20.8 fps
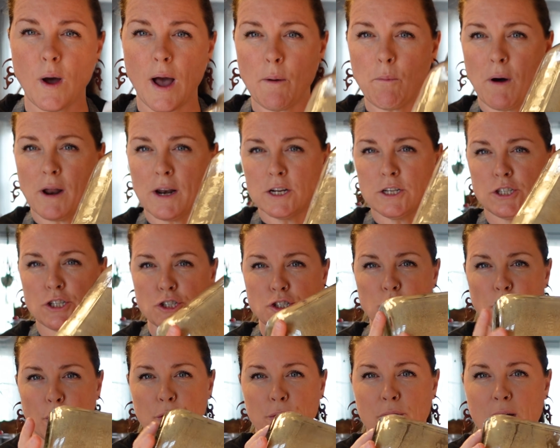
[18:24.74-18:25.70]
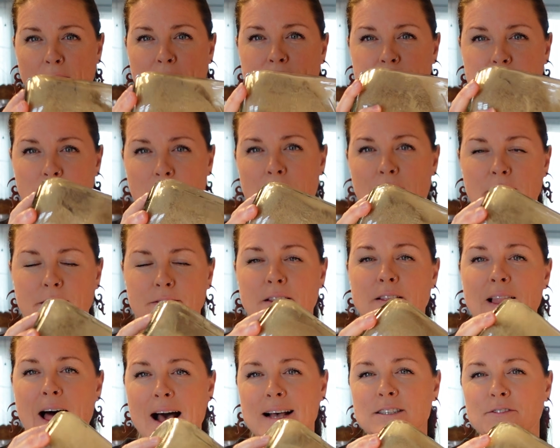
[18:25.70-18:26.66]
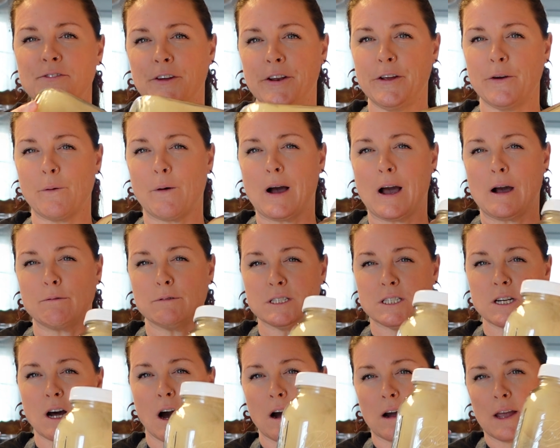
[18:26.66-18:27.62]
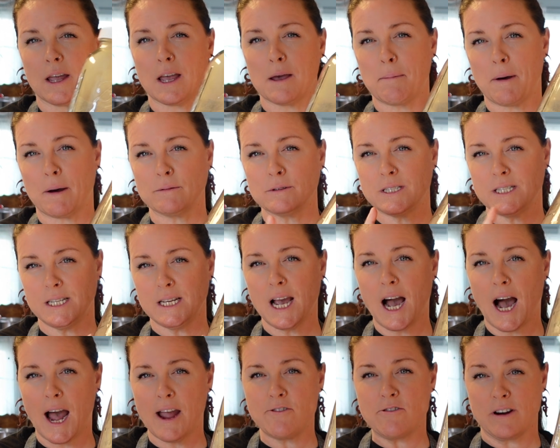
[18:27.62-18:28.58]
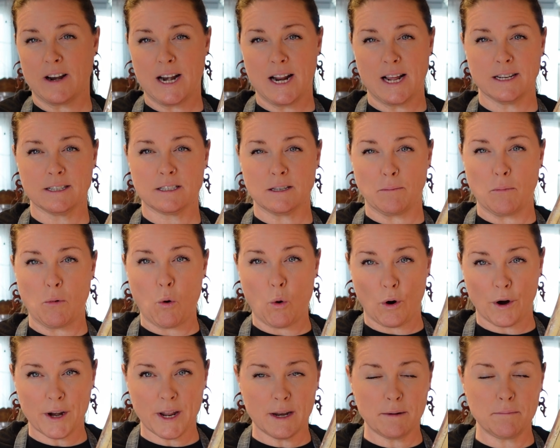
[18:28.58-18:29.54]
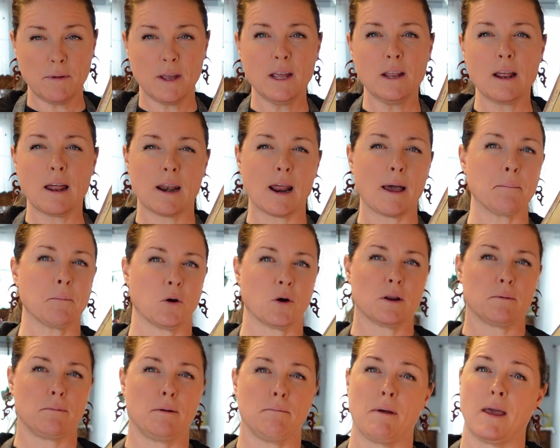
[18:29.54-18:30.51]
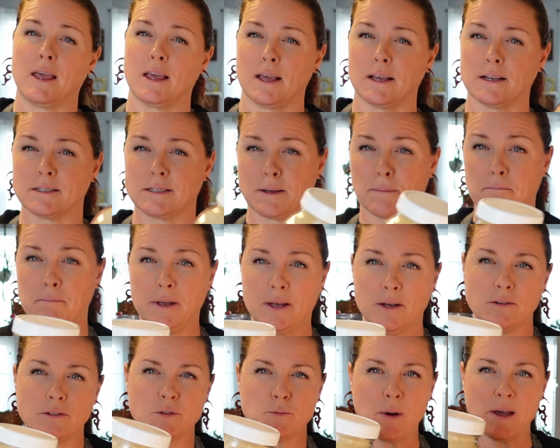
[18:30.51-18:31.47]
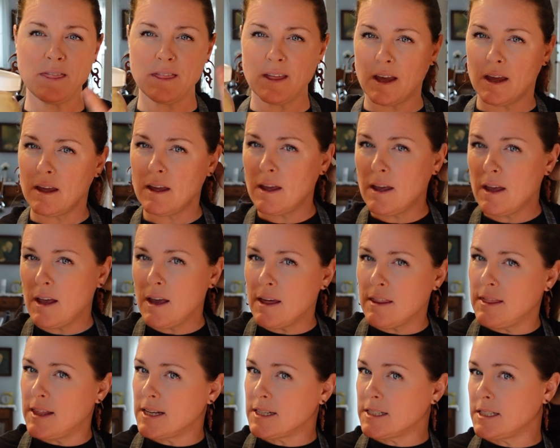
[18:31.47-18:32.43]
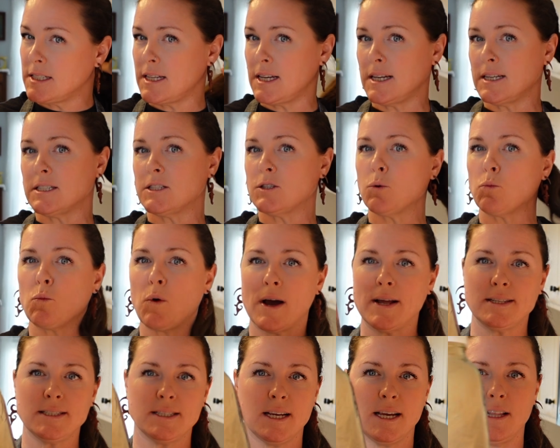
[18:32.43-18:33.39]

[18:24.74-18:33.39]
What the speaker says: I wanted to show you guys, in the last video I was talking about dehydrating some organ meat, and I'm going to be making some pills with it. This is what